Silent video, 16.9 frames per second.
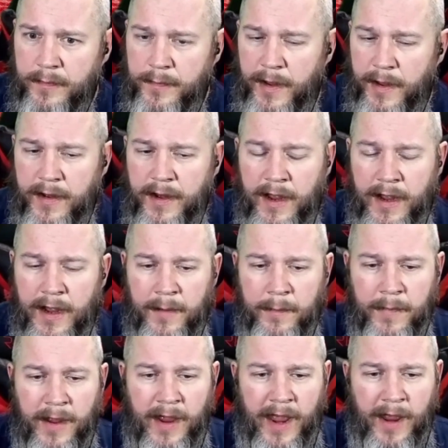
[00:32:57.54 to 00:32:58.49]
But
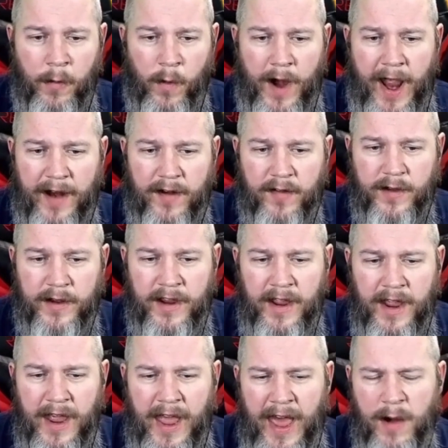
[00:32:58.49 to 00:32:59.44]
we're actually,
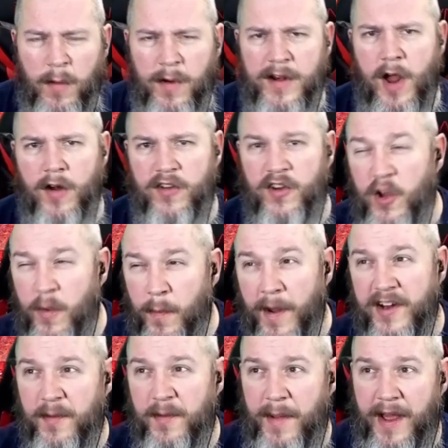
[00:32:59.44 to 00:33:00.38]
I don't want to talk too
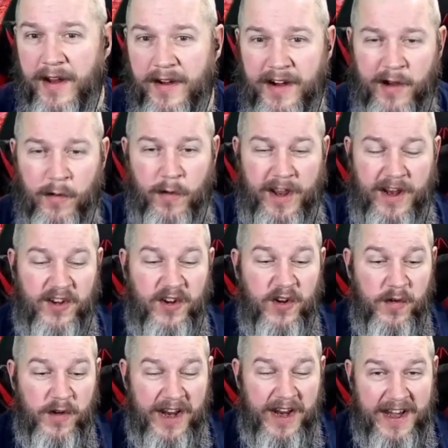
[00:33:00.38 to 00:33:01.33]
much about, I don't want to get
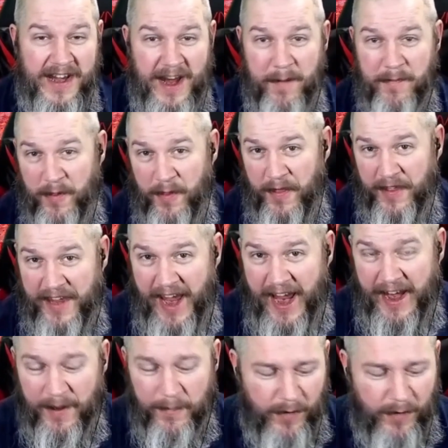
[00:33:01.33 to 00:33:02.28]
too in depth on the
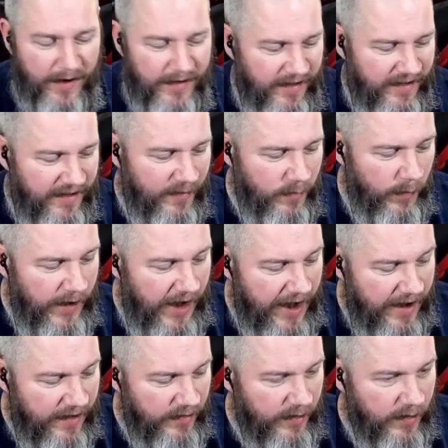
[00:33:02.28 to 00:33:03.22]
canning process, because we're
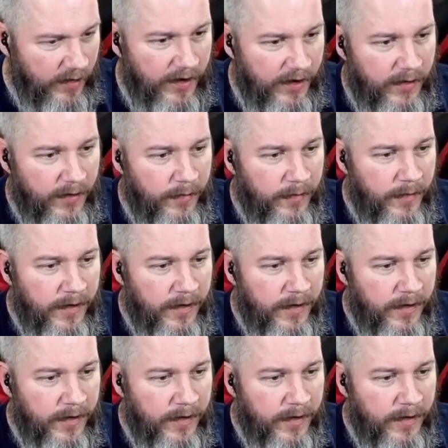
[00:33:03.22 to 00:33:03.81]
actually going to do,